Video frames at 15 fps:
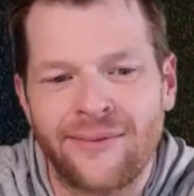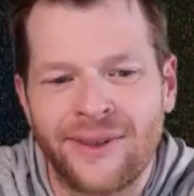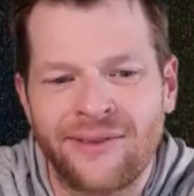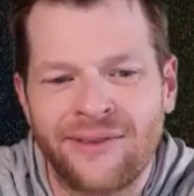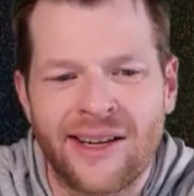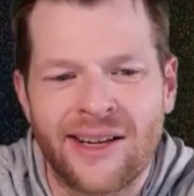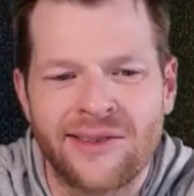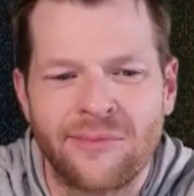
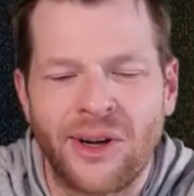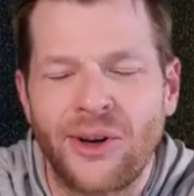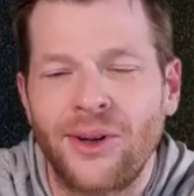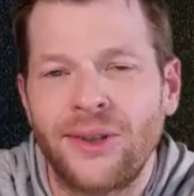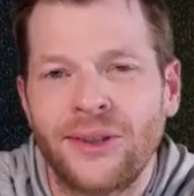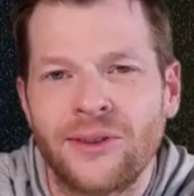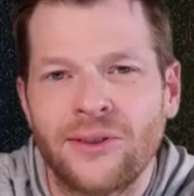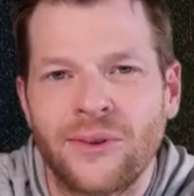We've got some
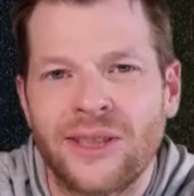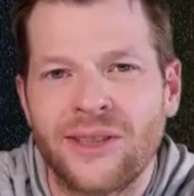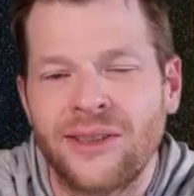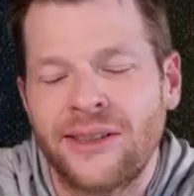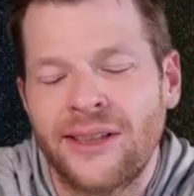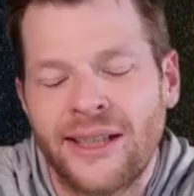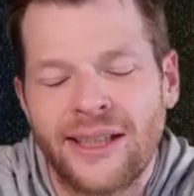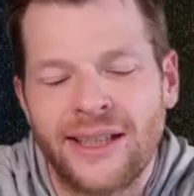goals,
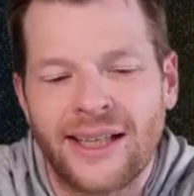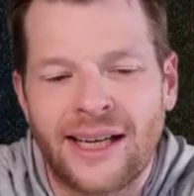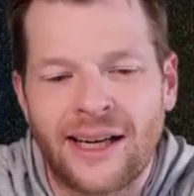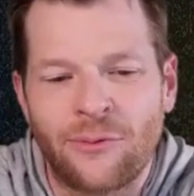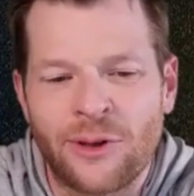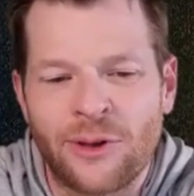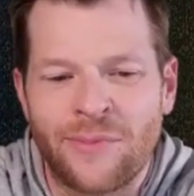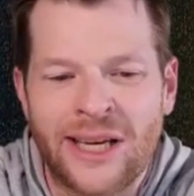which
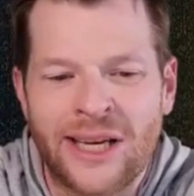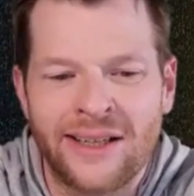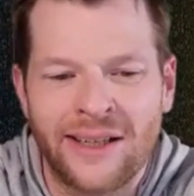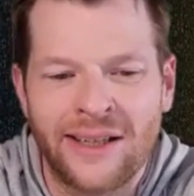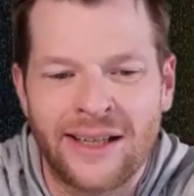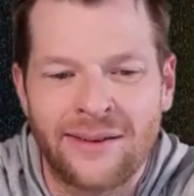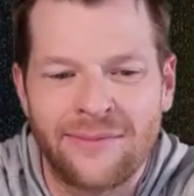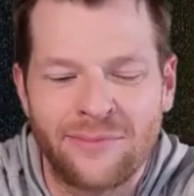we
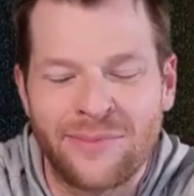may